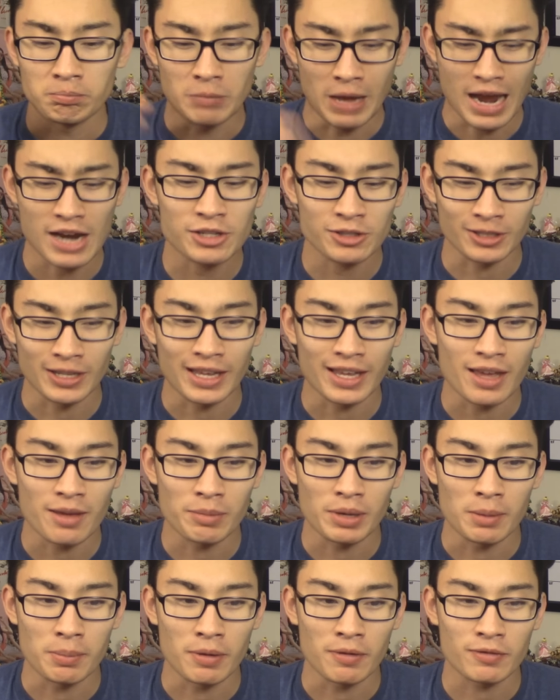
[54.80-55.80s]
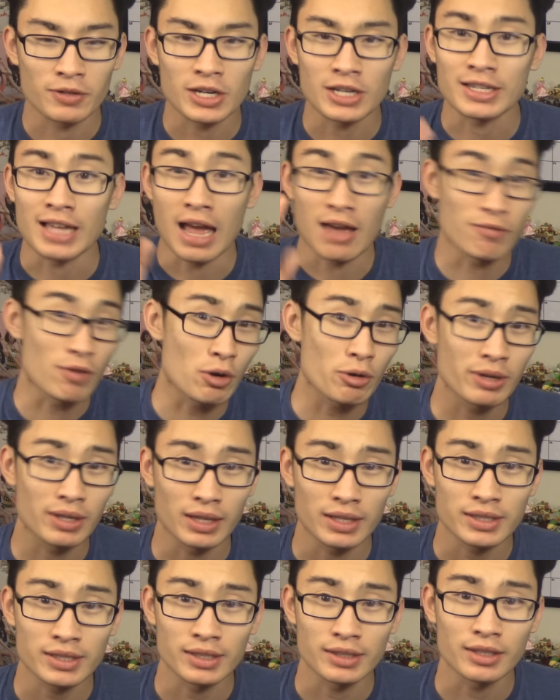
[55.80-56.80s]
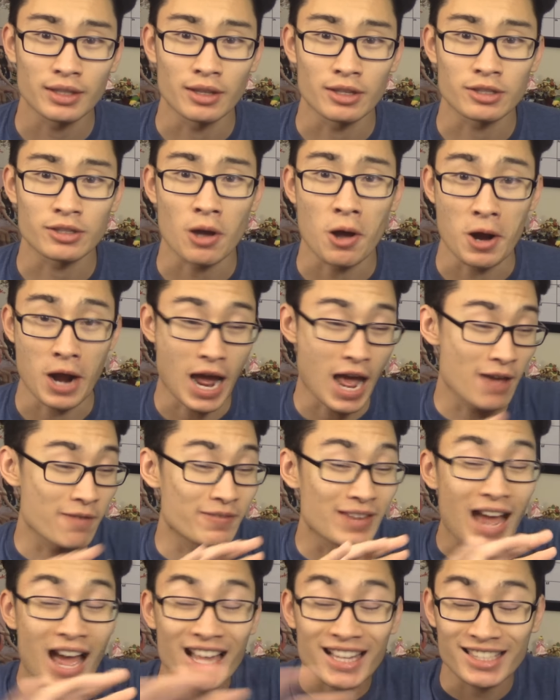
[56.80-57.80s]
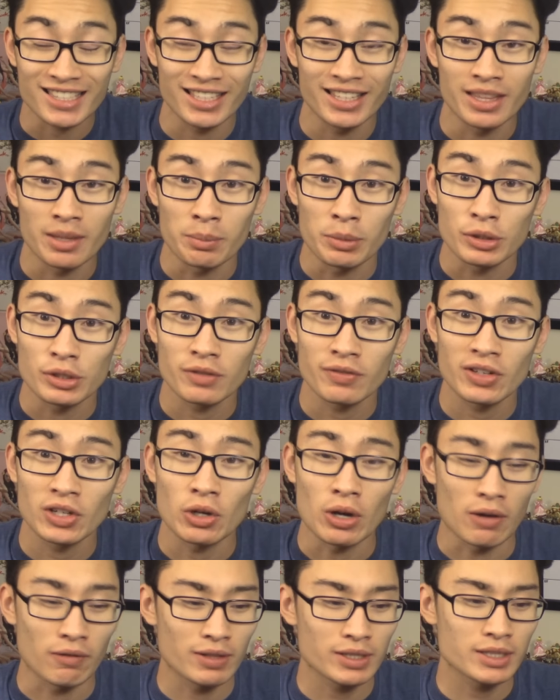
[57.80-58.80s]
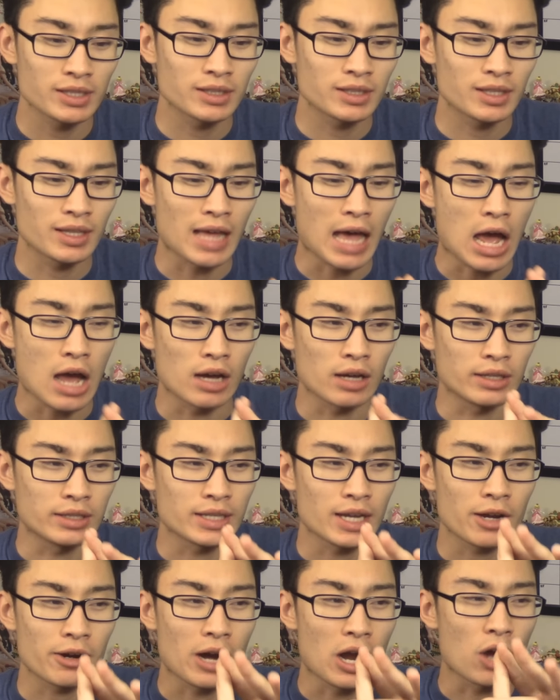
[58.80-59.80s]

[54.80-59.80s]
Actually, that gave me a perfect chance. I've already listened to the song. I have not seen the music video. I've listened to the entire